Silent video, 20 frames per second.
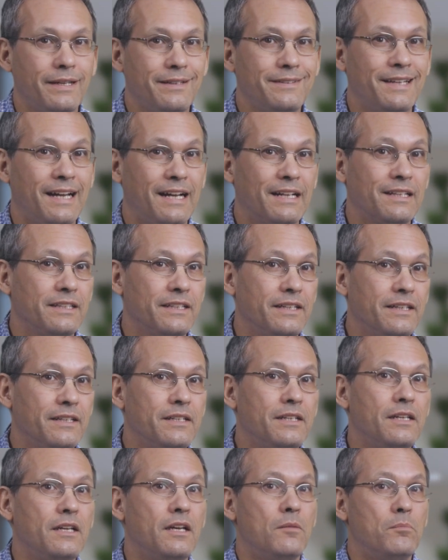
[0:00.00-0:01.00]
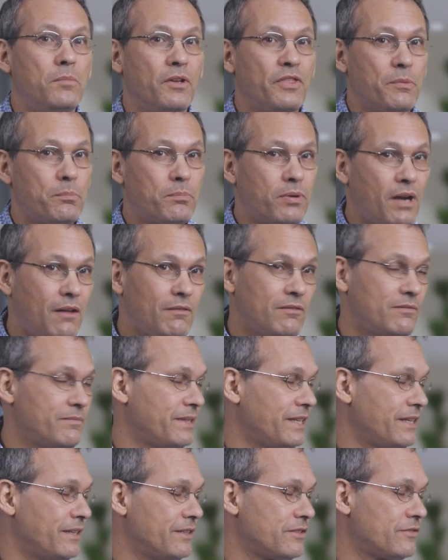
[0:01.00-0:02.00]
Exactly. But the
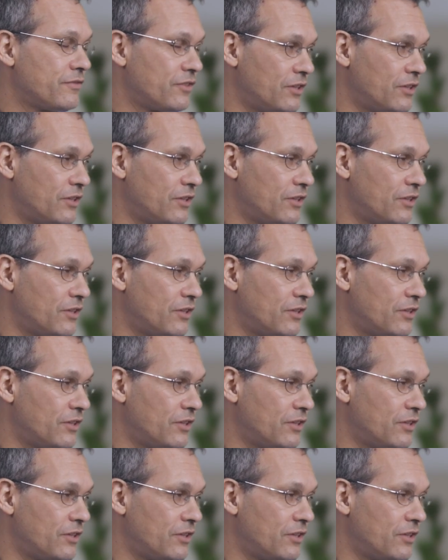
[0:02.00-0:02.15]
problem is,